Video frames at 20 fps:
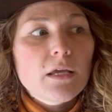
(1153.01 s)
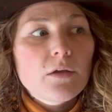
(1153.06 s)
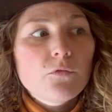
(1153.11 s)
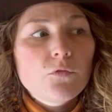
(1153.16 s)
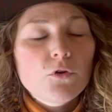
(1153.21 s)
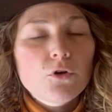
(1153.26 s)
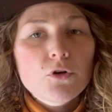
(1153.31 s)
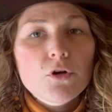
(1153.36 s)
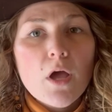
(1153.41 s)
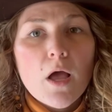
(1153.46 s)

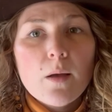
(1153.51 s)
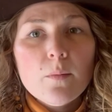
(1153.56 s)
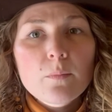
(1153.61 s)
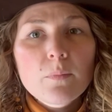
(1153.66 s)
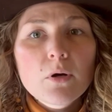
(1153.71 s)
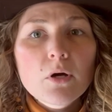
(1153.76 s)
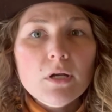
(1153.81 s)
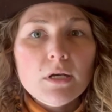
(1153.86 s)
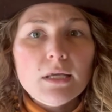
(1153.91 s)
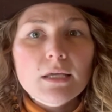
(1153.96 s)
if you're not
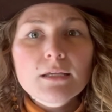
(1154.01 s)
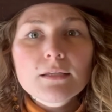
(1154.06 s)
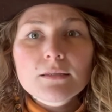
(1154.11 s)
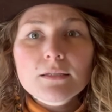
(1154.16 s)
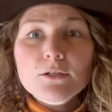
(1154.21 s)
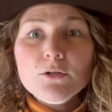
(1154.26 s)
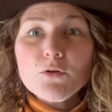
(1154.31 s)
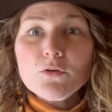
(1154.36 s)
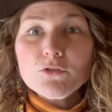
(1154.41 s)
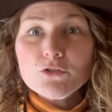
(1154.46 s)
putting
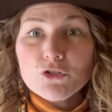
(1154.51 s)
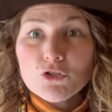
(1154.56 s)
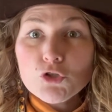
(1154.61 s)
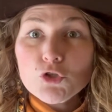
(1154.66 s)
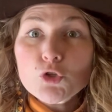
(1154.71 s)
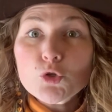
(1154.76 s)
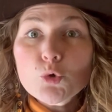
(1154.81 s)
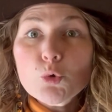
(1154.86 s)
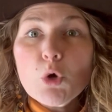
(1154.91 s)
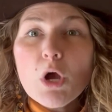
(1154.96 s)
little
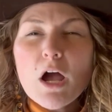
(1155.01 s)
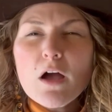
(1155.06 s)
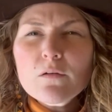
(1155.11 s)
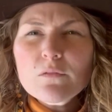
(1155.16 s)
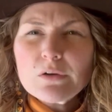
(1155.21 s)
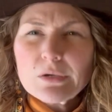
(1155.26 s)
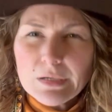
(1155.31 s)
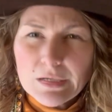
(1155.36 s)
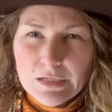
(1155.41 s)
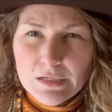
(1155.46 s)
shoe
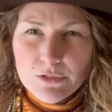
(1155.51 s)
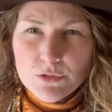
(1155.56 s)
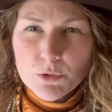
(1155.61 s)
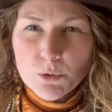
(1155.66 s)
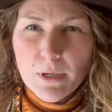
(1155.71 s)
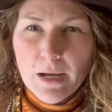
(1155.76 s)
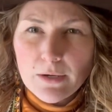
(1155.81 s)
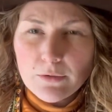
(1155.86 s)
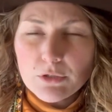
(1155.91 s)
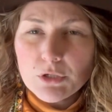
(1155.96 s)
coverings
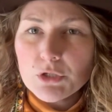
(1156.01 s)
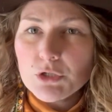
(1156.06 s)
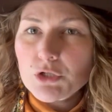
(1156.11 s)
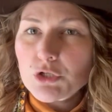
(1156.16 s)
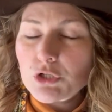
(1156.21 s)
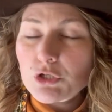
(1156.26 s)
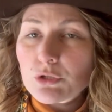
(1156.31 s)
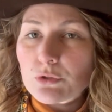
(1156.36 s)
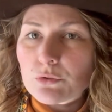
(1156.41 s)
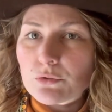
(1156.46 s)
around your
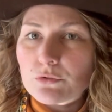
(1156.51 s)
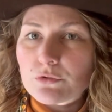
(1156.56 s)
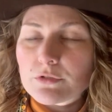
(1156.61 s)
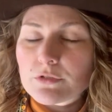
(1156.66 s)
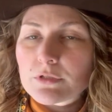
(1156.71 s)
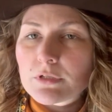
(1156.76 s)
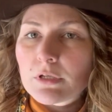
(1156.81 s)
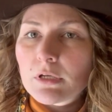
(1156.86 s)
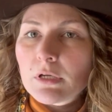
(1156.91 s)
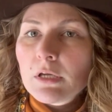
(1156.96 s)

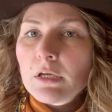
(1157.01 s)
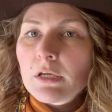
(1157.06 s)
shoes